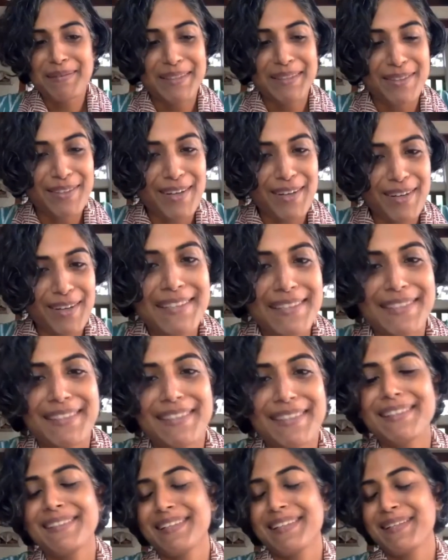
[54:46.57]

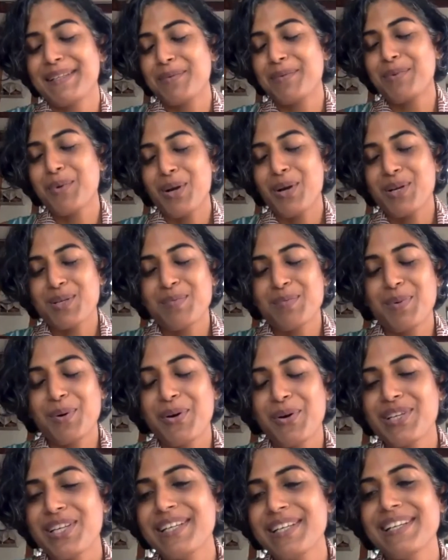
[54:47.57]
grasses and the water
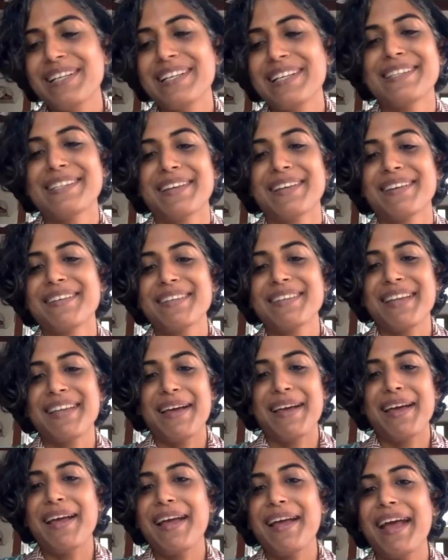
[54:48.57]
bodies and
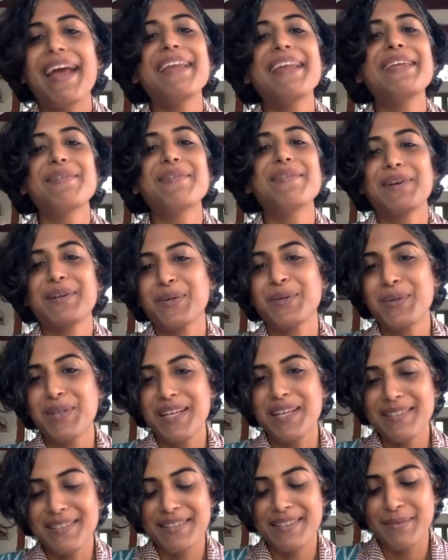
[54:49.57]
a- anyone who
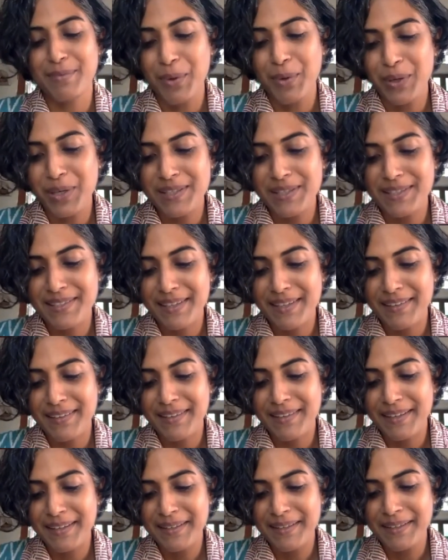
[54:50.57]
needs a voice, I
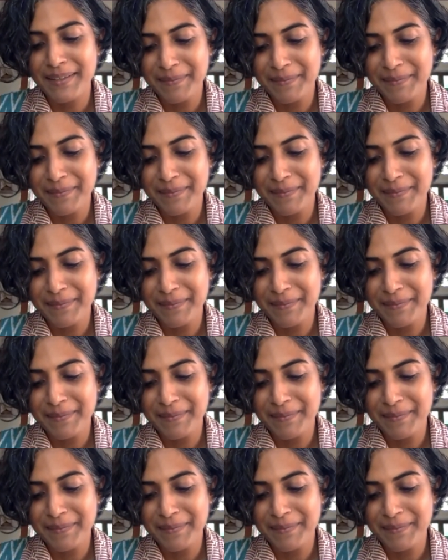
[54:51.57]
think.